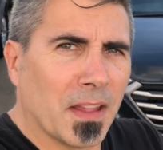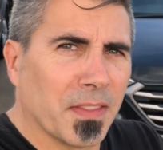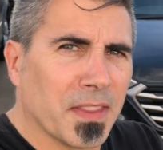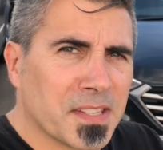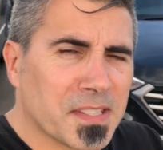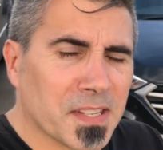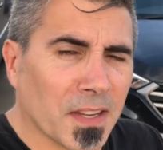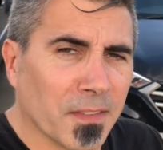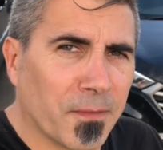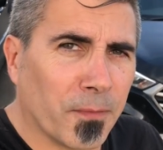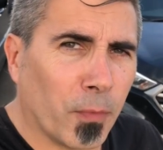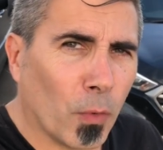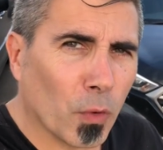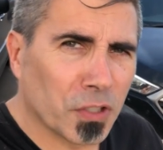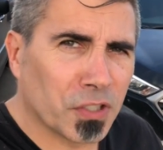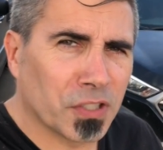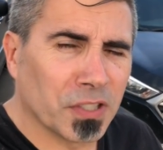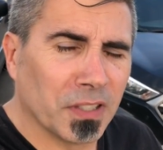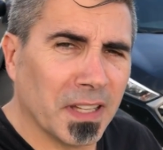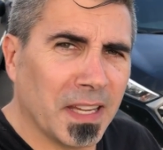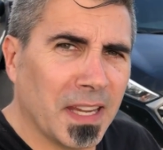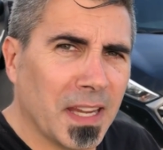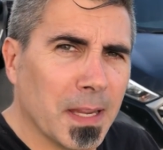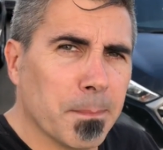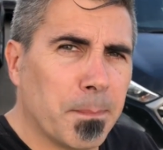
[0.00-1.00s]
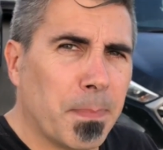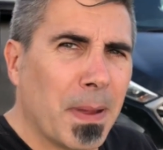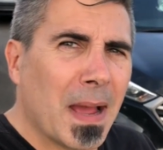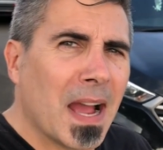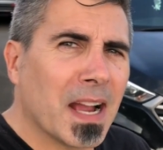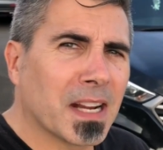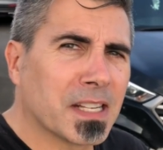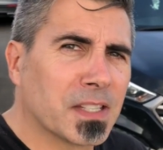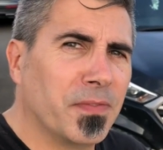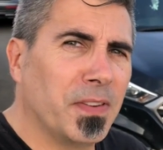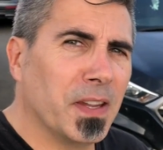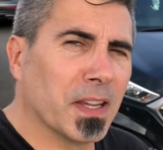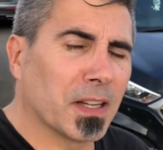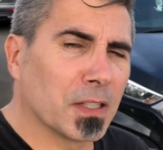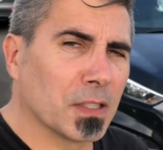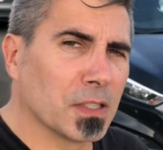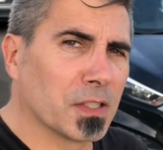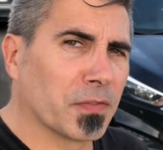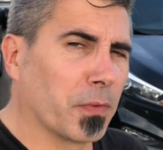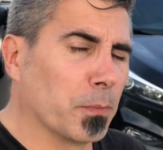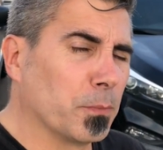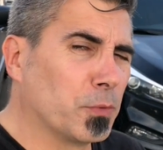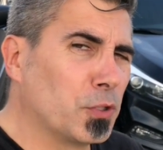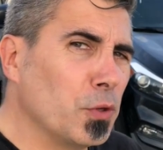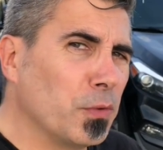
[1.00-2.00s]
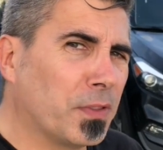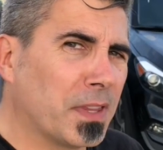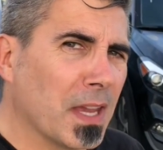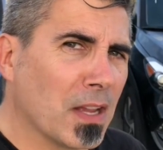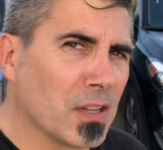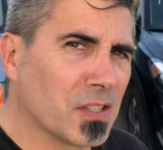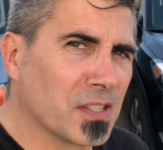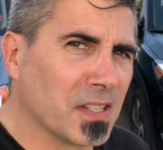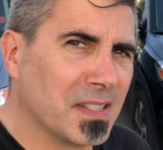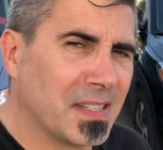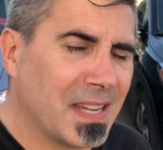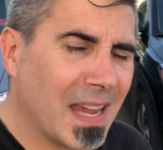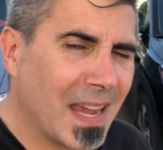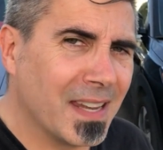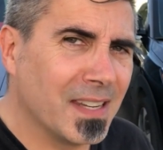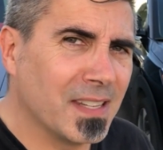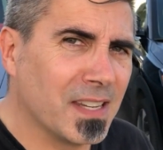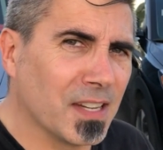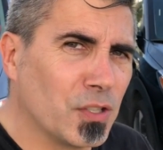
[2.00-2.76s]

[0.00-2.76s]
this unfortunately impacts vehicles from 2010 to